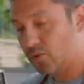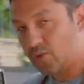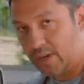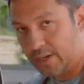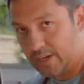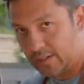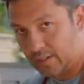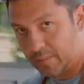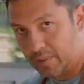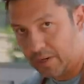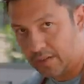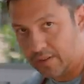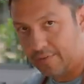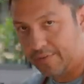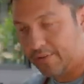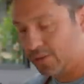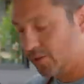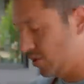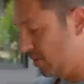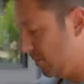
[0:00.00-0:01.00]
Try not to bug the
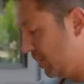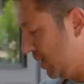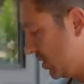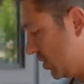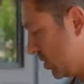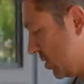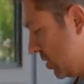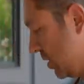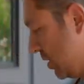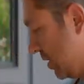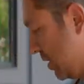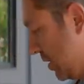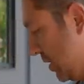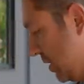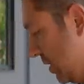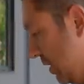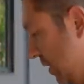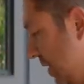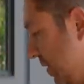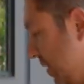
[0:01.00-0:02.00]
fish too much,
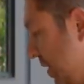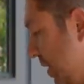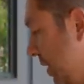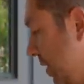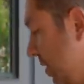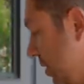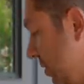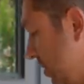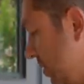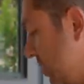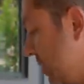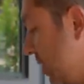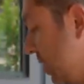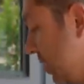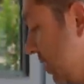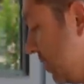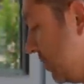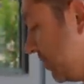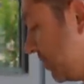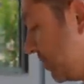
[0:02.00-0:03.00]
letting the heat do its
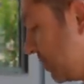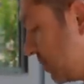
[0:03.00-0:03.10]
thing.